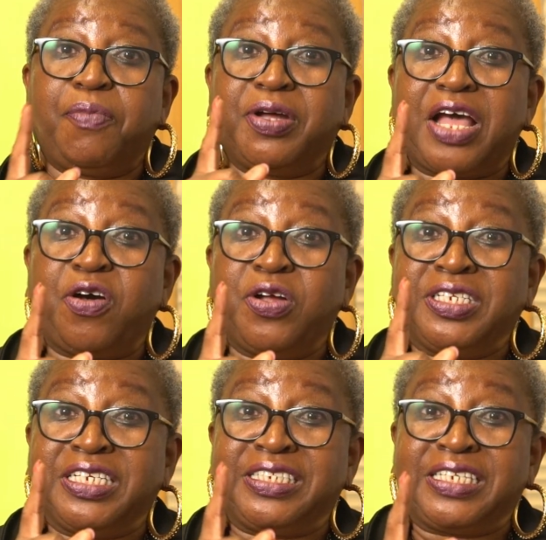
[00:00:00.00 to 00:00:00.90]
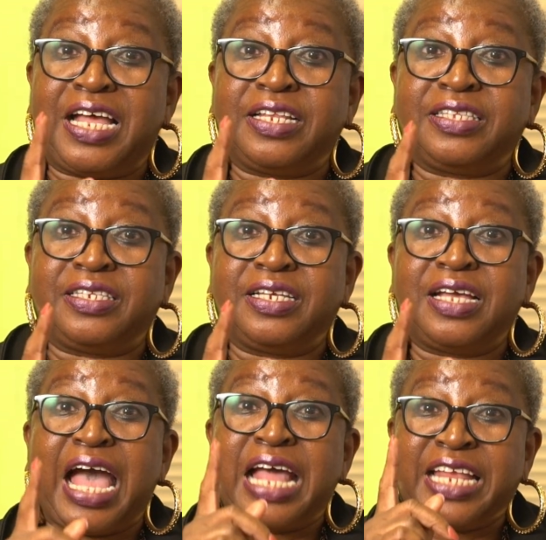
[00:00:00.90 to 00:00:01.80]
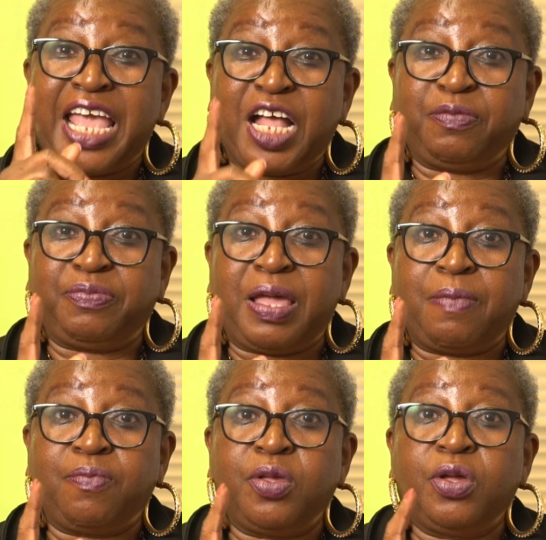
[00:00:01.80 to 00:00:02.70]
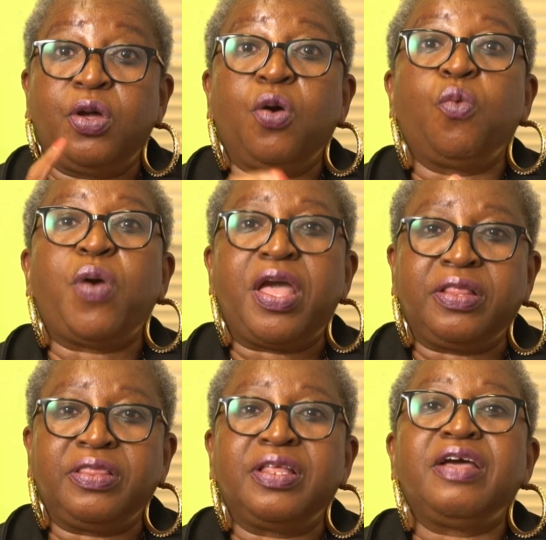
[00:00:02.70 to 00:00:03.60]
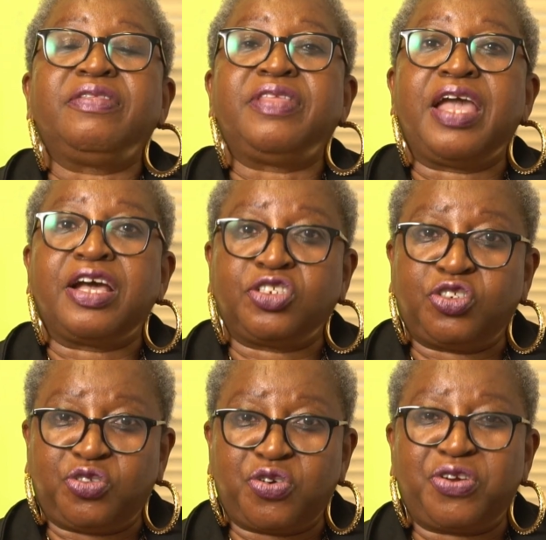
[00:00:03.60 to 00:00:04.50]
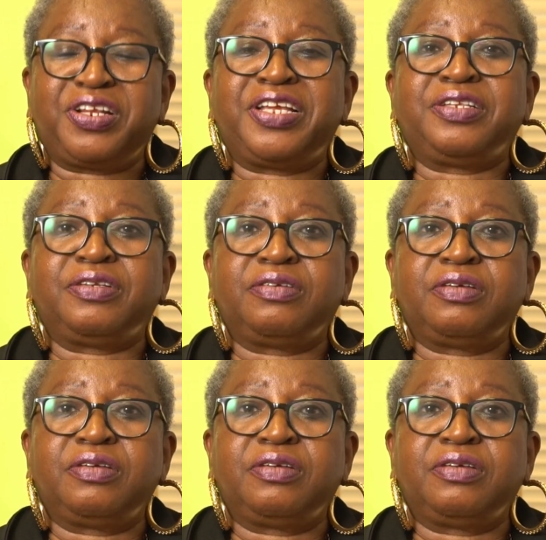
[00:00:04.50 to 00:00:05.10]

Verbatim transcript: but understand and help them when they are struggling.